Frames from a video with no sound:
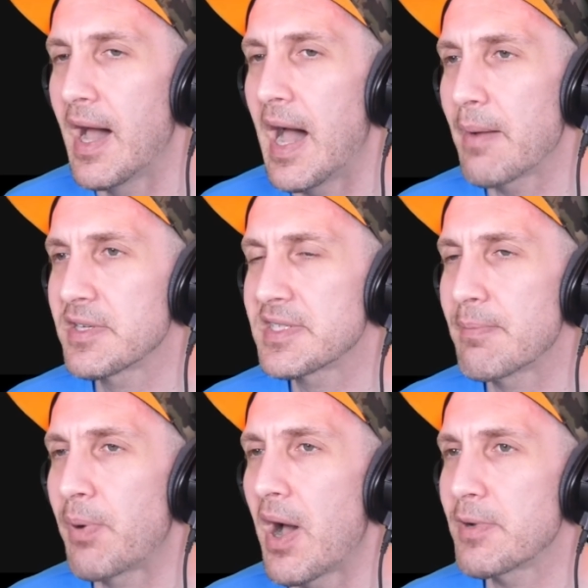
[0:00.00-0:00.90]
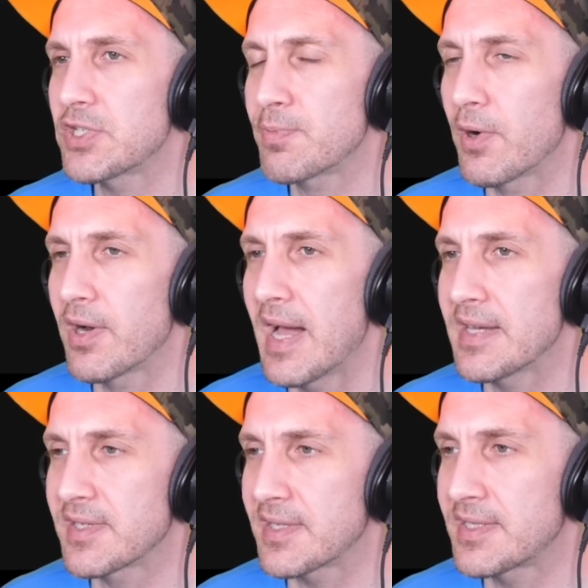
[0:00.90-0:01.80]
I'm going to say Bobby Shmurda
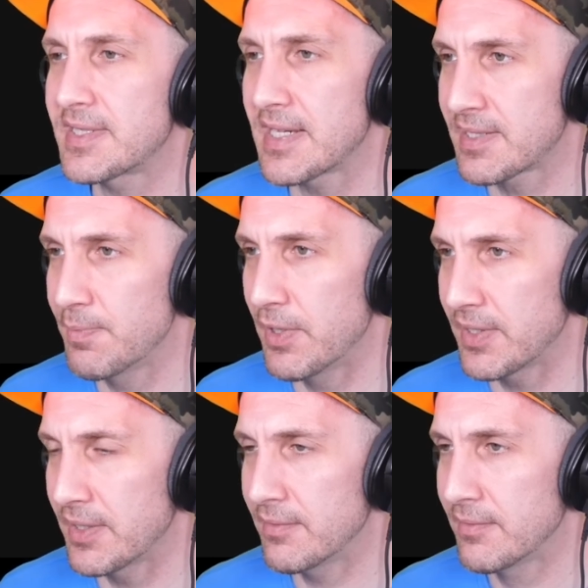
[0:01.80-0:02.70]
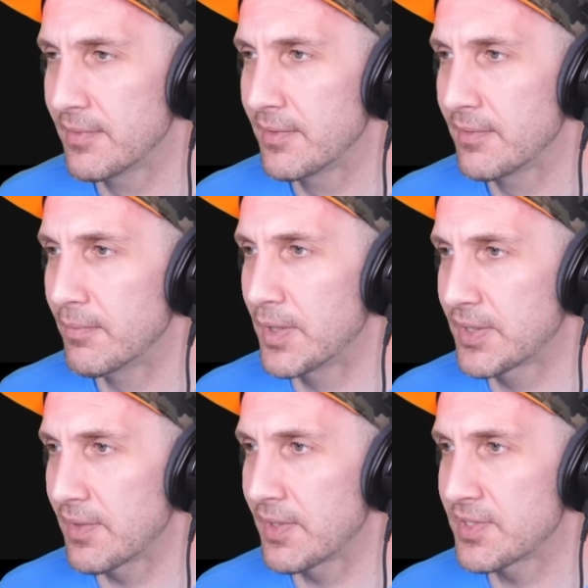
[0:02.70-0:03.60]
has like 6 million
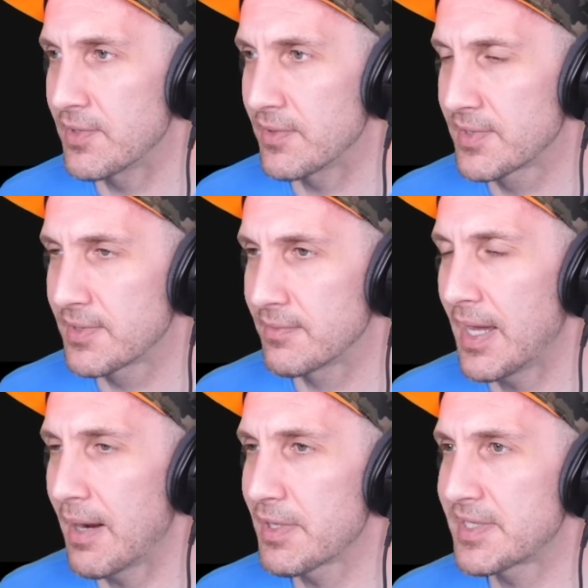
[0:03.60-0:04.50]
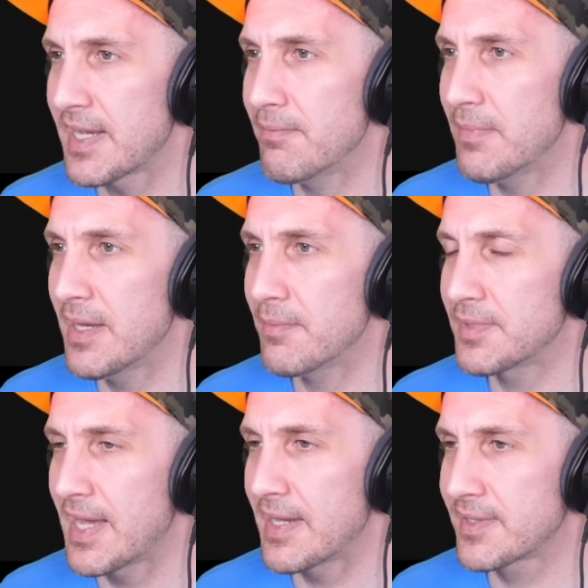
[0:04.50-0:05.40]
monthly listeners. And I'm going to say
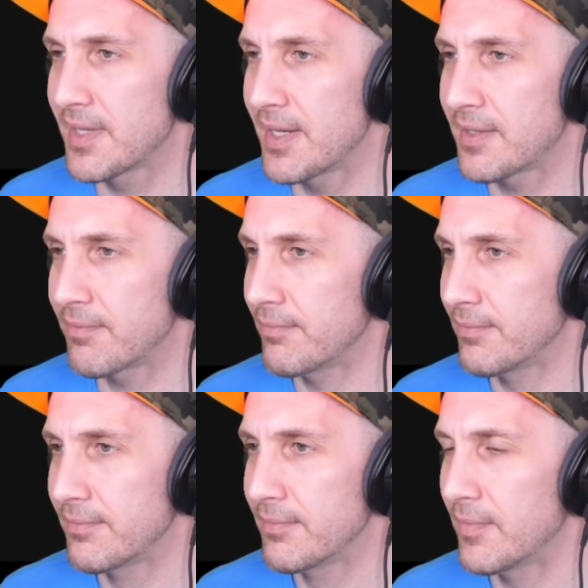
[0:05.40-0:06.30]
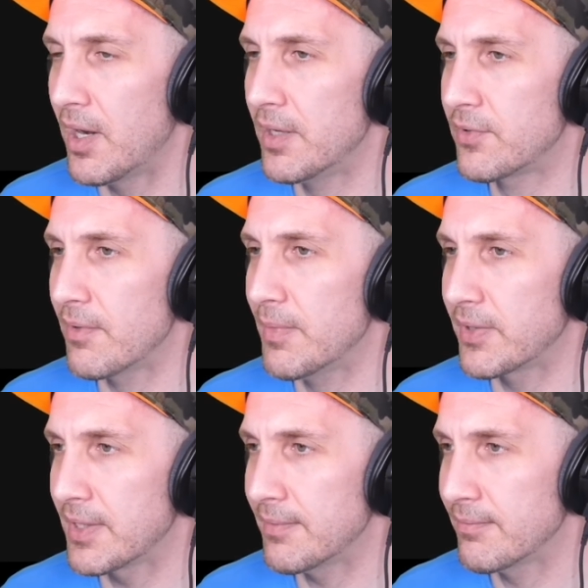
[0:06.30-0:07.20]
Mims has like under a
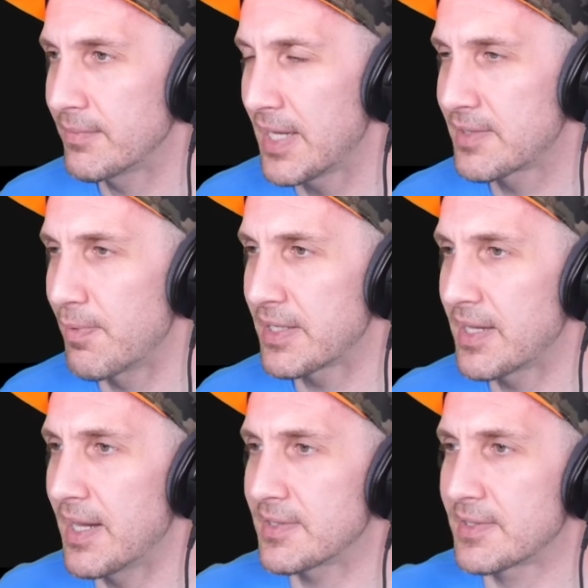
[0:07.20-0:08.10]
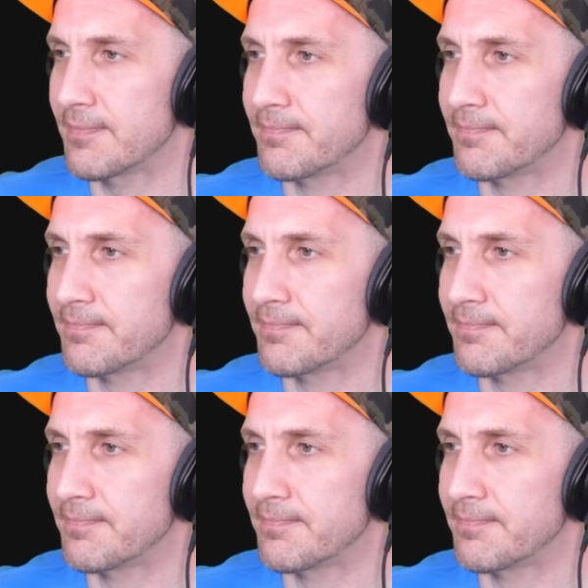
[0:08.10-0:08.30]
million. That's my guess.